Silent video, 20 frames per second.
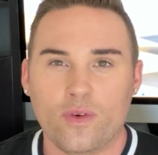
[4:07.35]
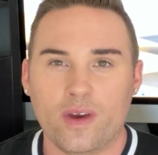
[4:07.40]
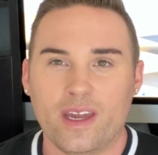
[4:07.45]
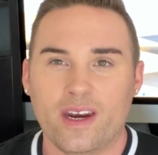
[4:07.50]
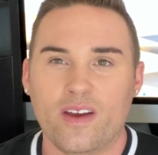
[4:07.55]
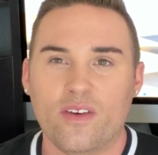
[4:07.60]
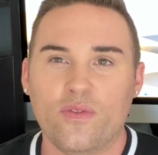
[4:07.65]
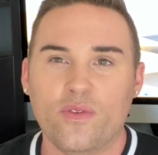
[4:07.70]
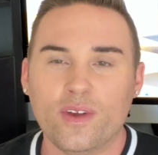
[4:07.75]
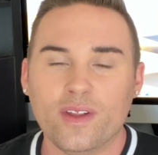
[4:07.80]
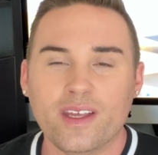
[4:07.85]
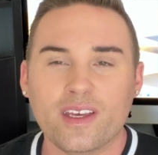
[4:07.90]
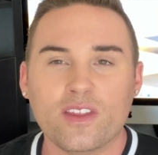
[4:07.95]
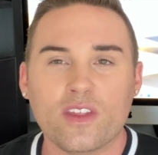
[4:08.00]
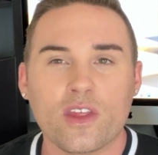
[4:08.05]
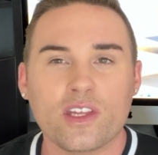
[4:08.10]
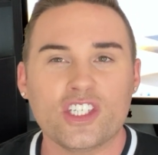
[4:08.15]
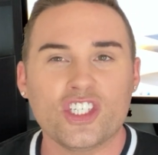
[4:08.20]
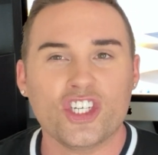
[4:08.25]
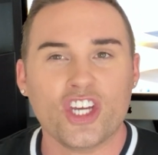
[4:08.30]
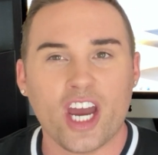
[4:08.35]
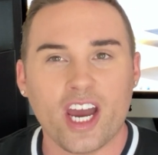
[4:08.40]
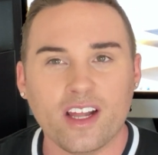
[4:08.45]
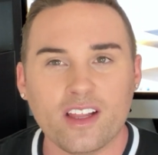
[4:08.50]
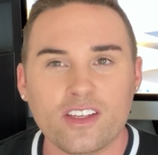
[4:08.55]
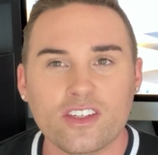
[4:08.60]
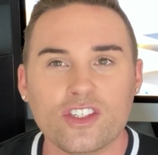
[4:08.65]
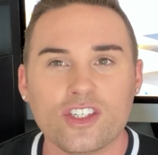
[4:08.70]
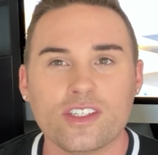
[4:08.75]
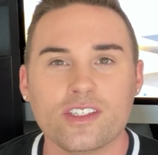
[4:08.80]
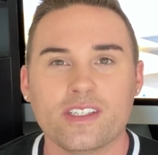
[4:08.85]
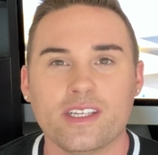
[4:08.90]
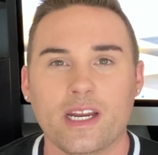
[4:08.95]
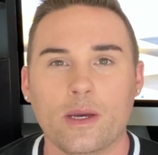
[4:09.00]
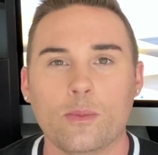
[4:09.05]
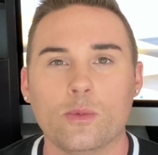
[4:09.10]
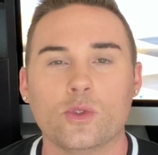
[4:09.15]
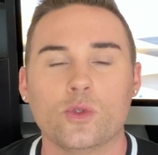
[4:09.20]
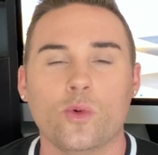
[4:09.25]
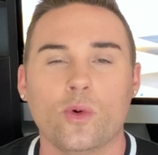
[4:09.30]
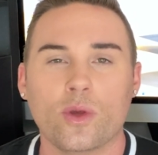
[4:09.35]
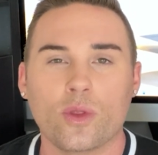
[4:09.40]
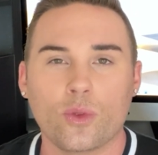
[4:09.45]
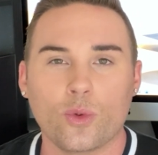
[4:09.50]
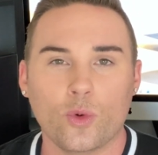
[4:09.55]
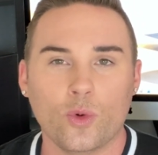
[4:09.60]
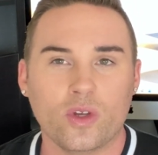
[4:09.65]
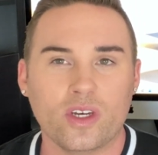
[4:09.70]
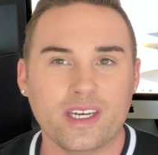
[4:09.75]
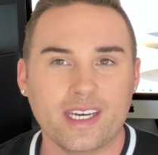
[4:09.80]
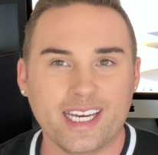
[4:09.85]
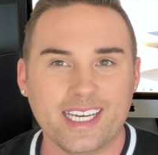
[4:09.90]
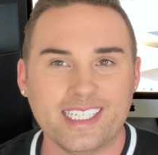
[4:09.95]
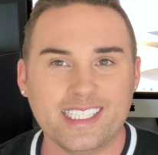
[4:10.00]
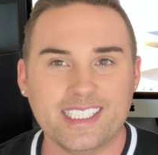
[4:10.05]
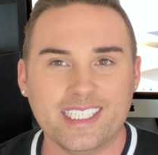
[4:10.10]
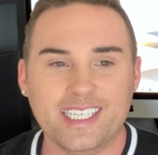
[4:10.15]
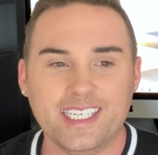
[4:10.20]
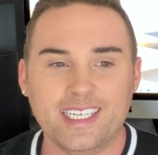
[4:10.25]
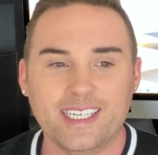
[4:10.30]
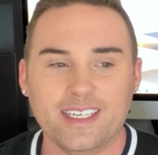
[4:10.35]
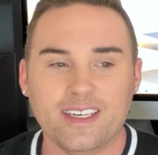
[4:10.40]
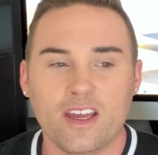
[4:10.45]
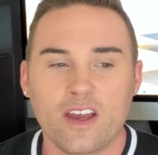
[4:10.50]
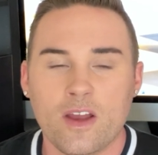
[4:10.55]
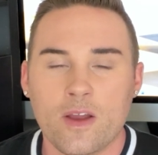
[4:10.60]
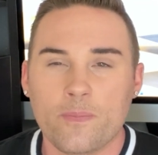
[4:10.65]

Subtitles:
and I feel like the challenges that I was going through at 19